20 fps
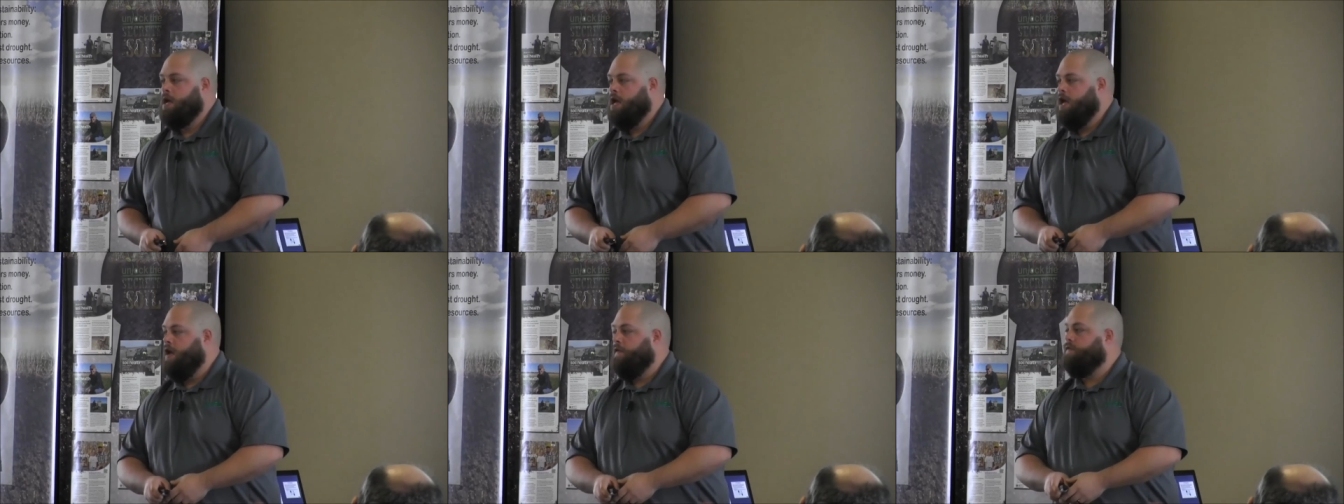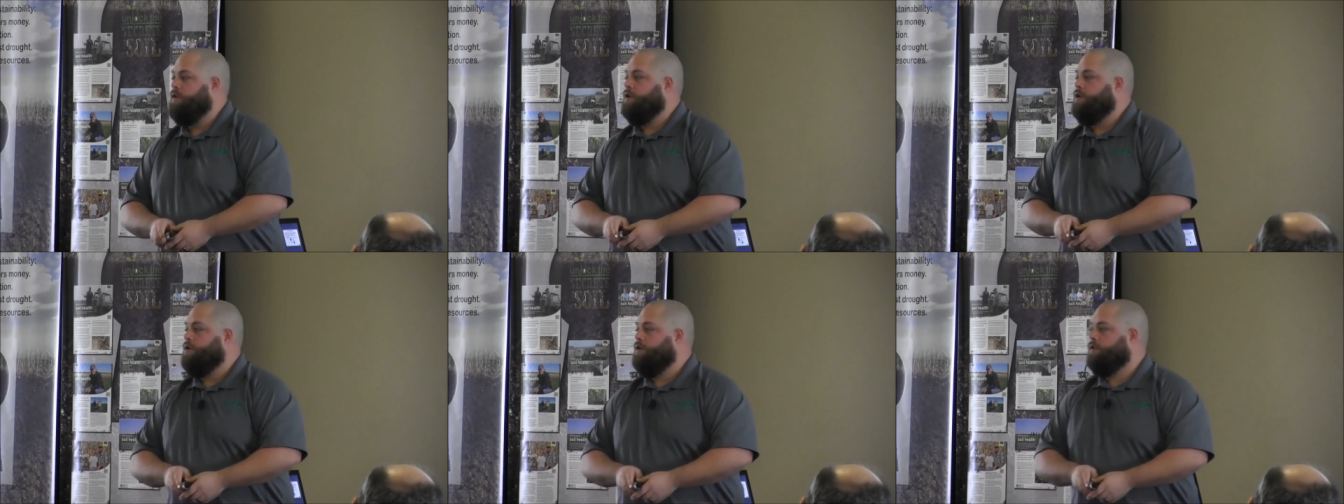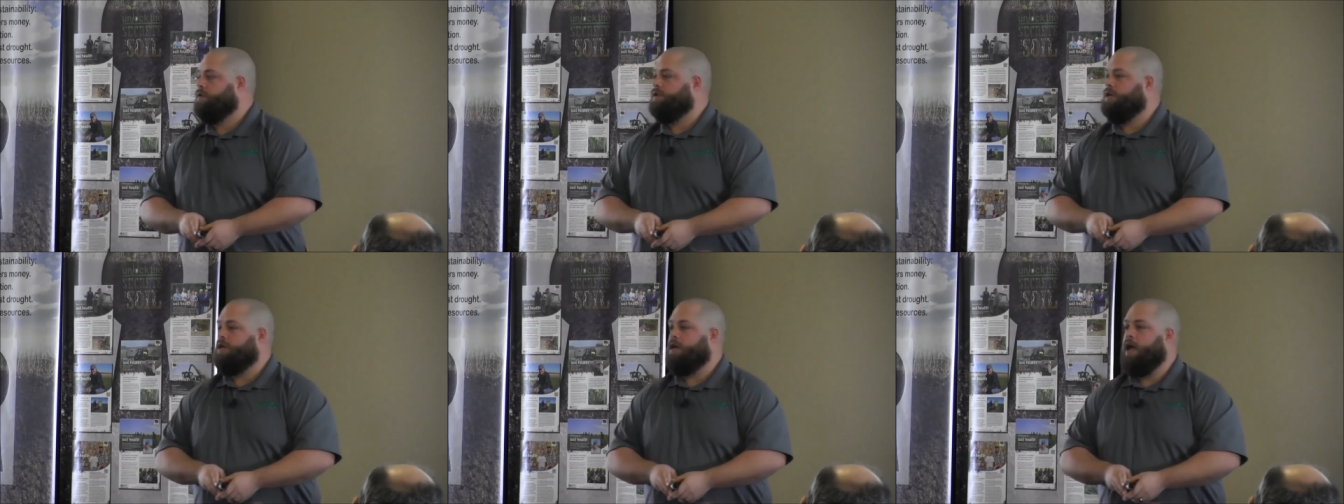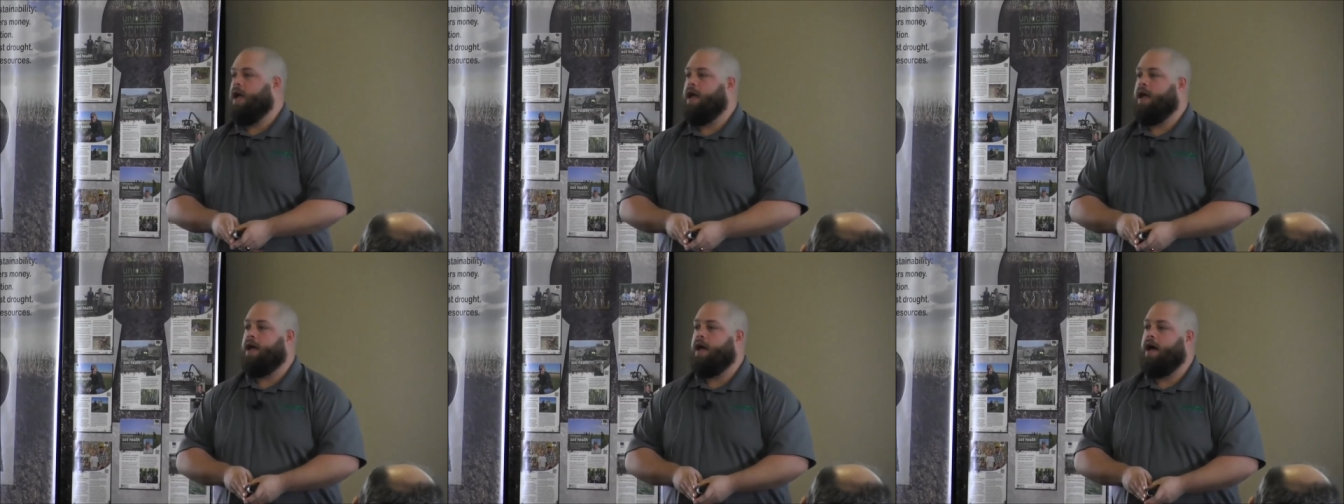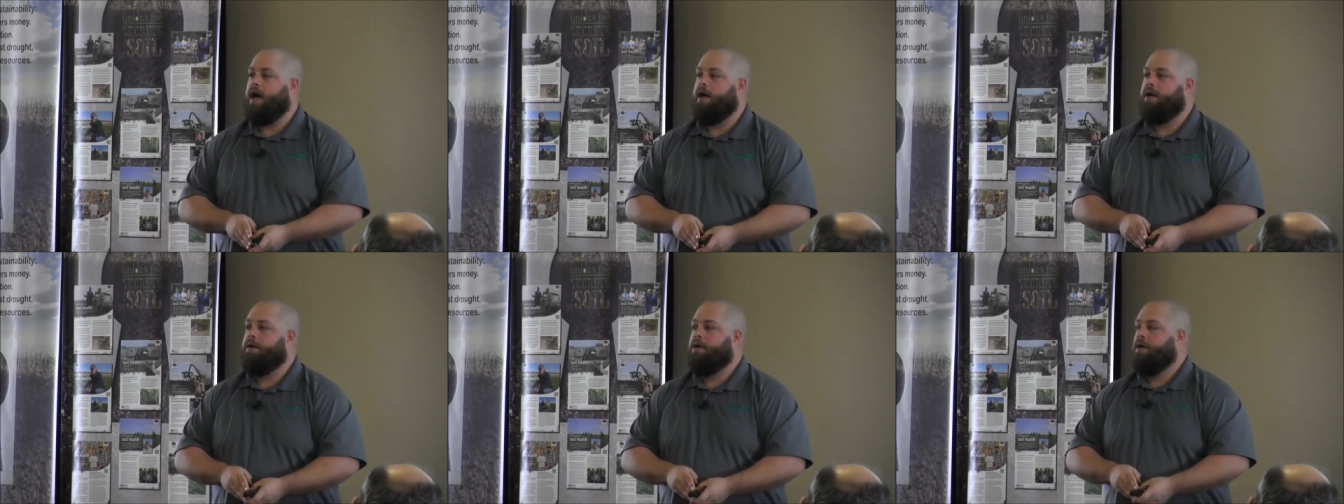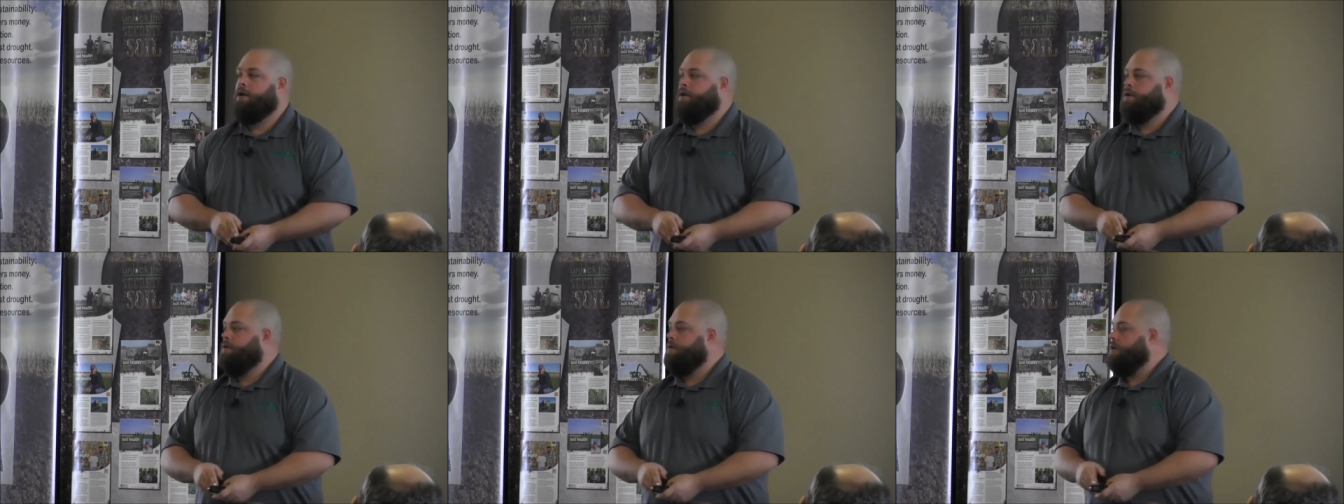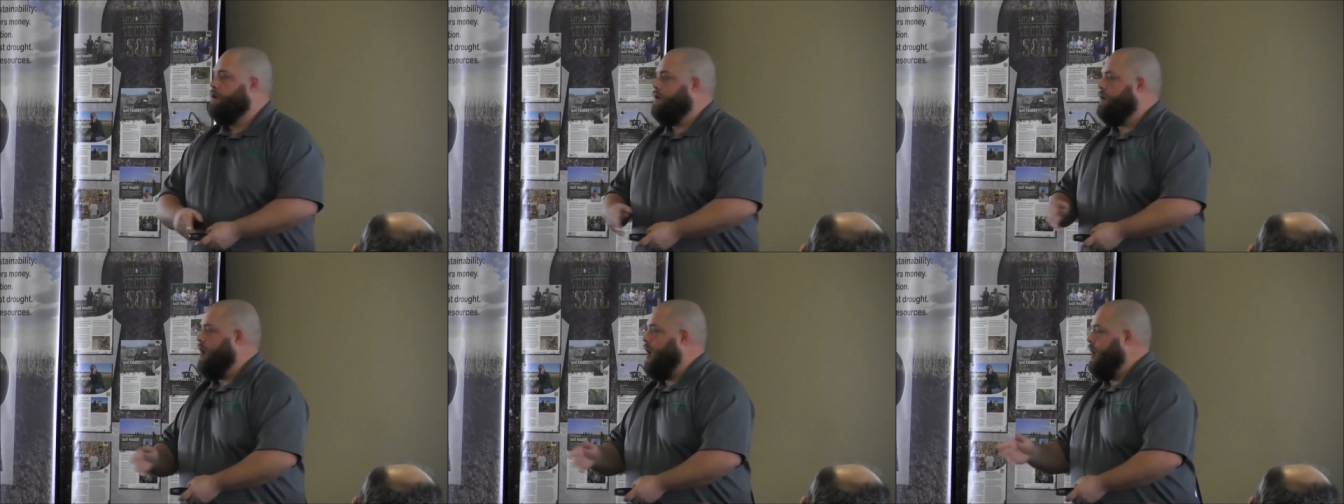if you're using a uh,
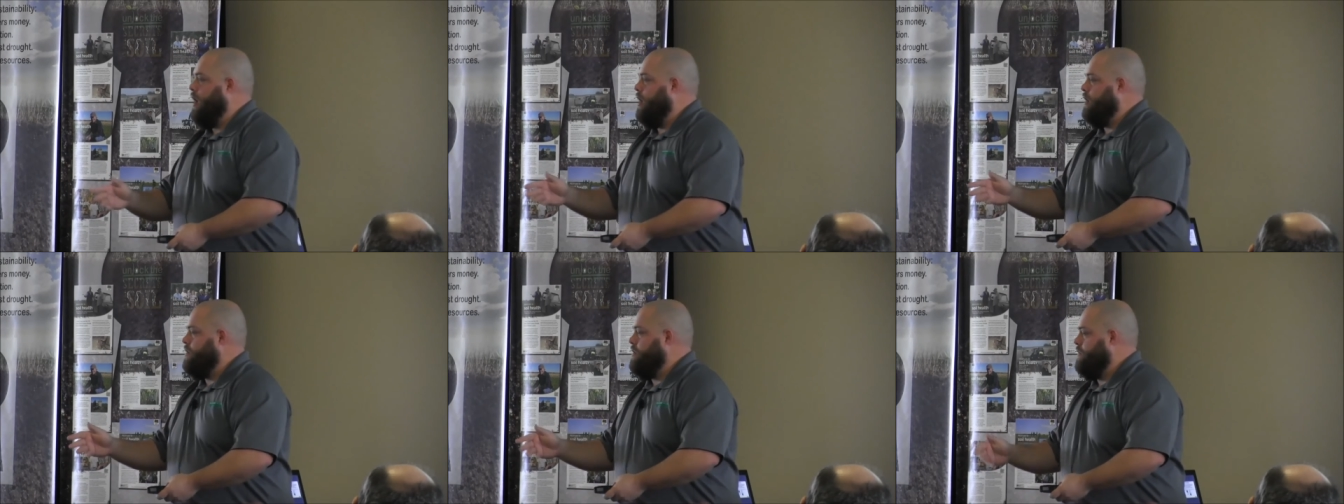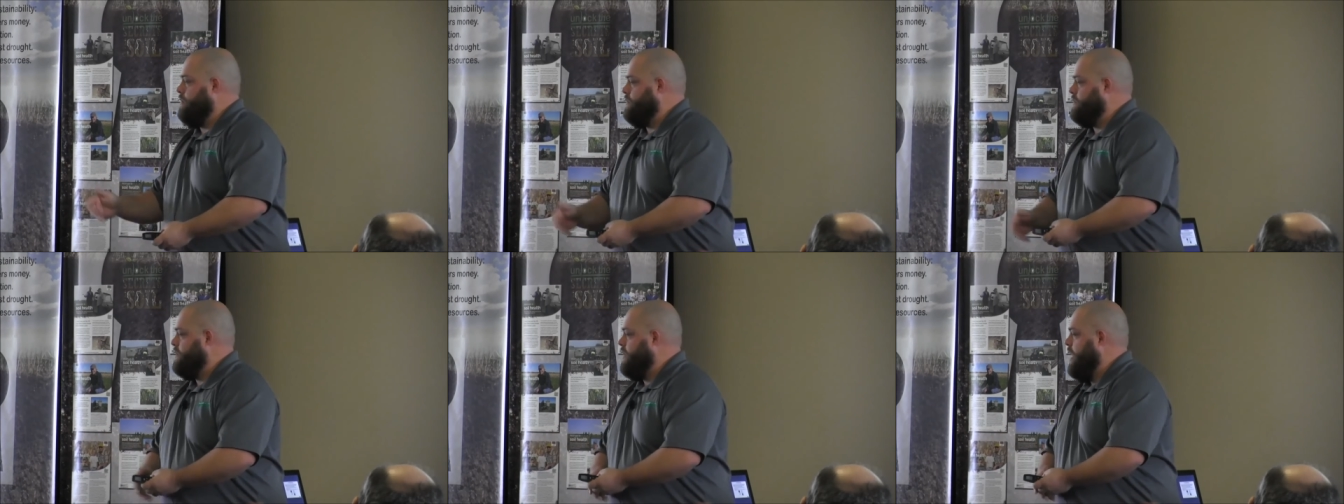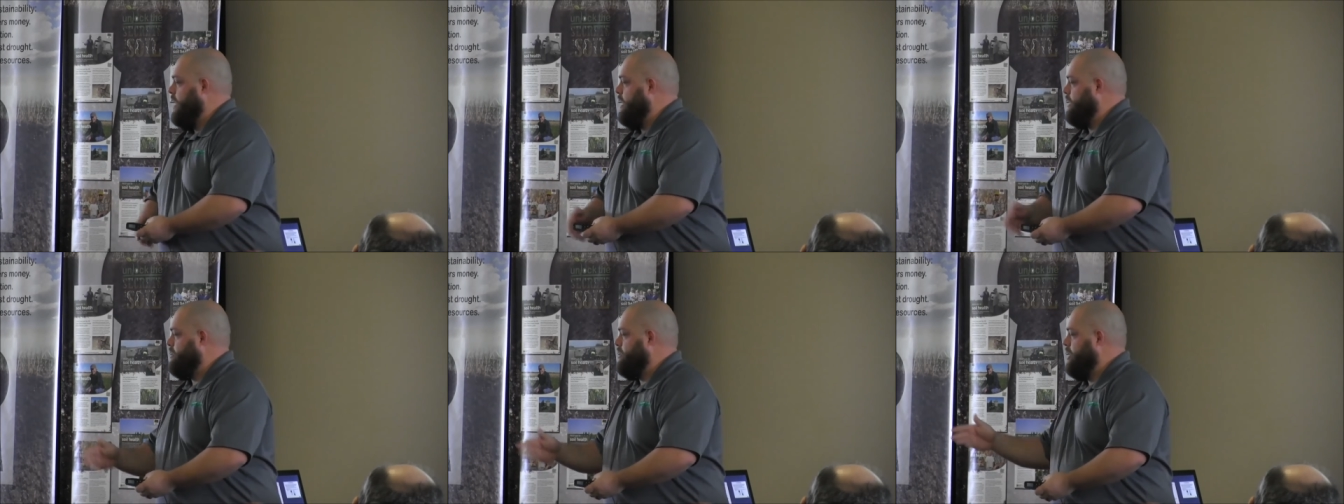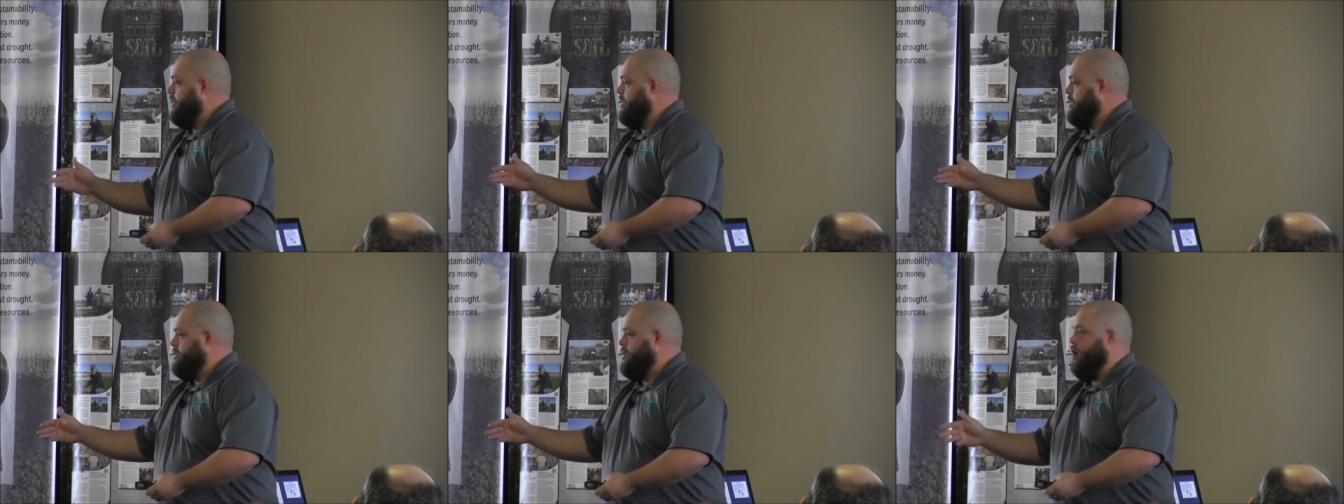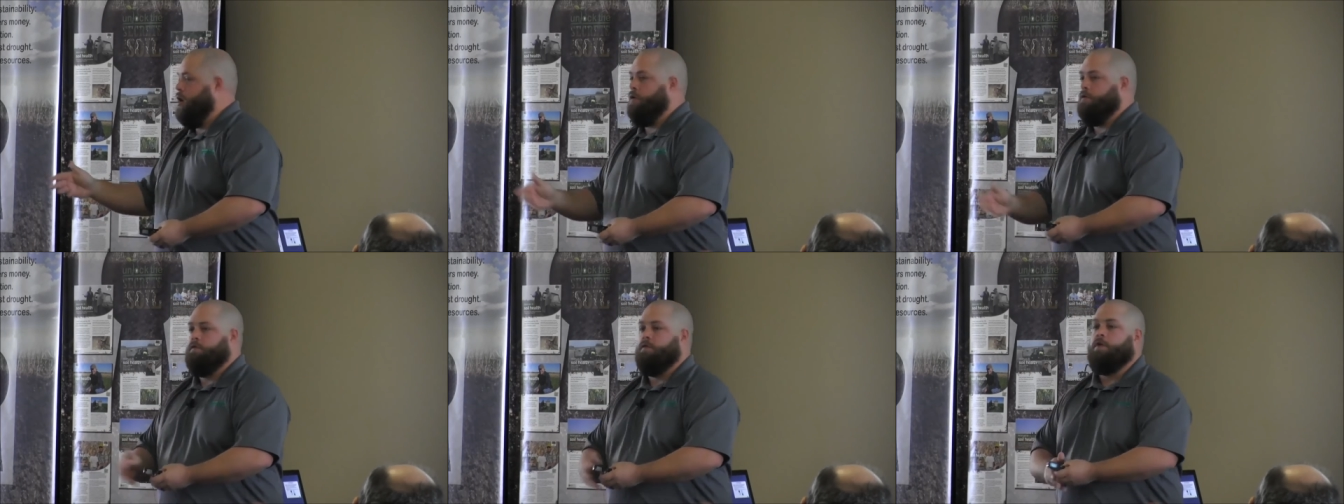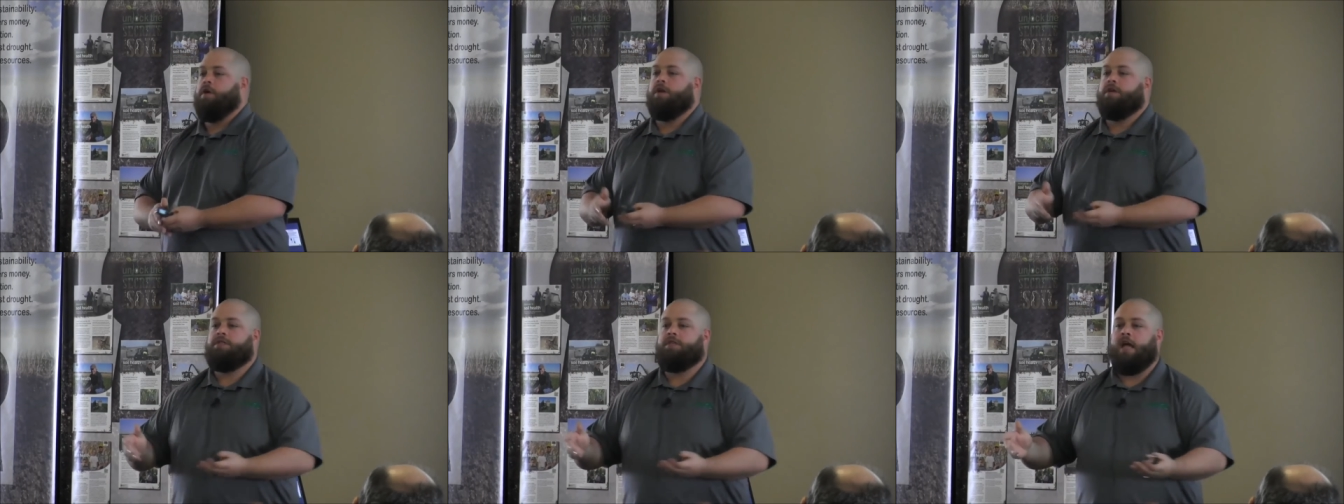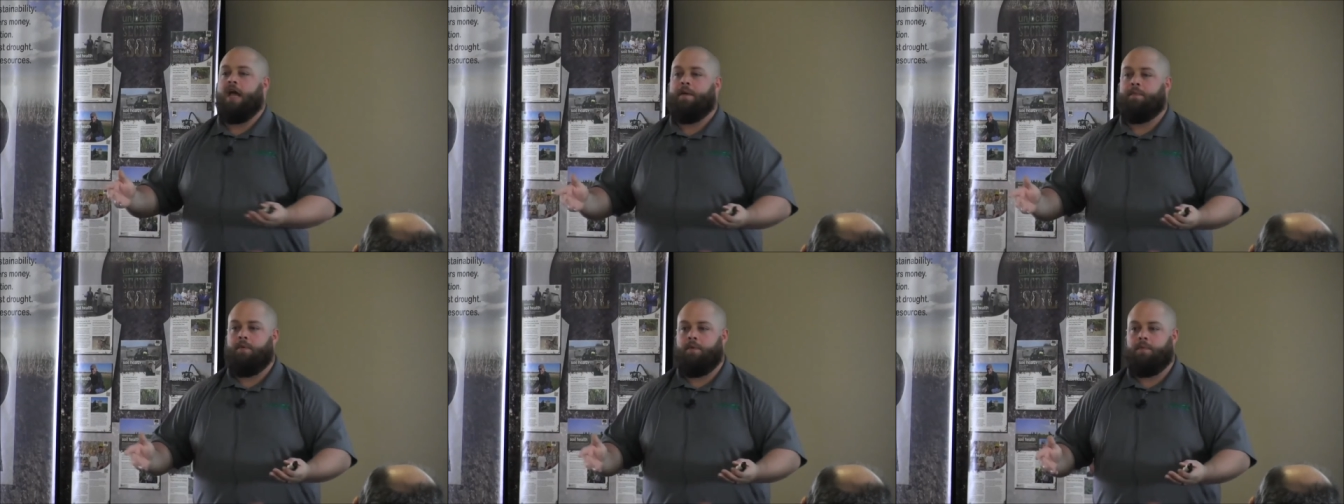I'll use uh, Jerry Doan for an
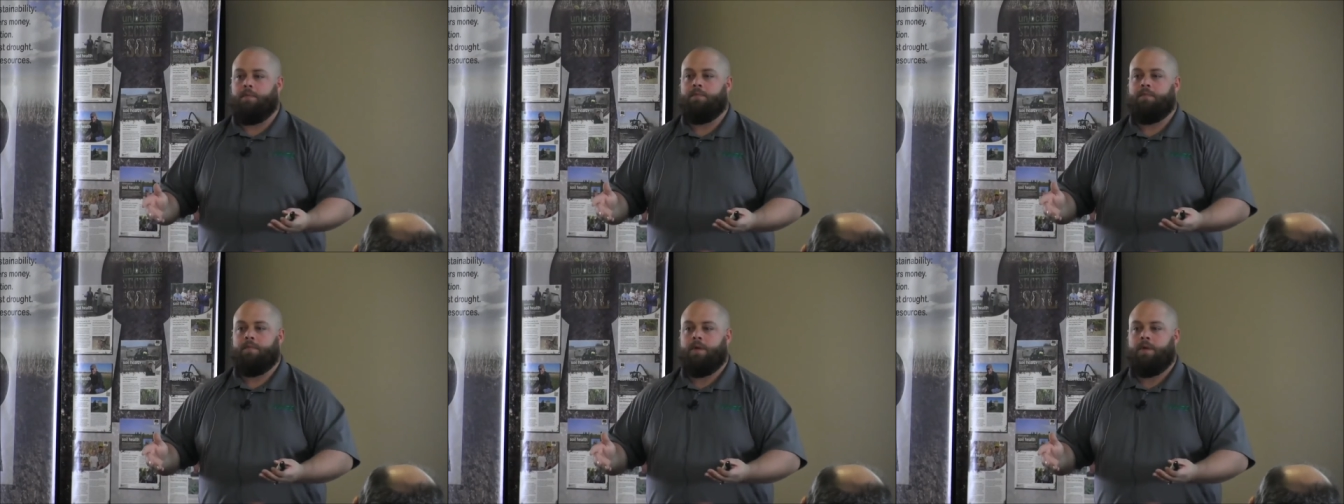example,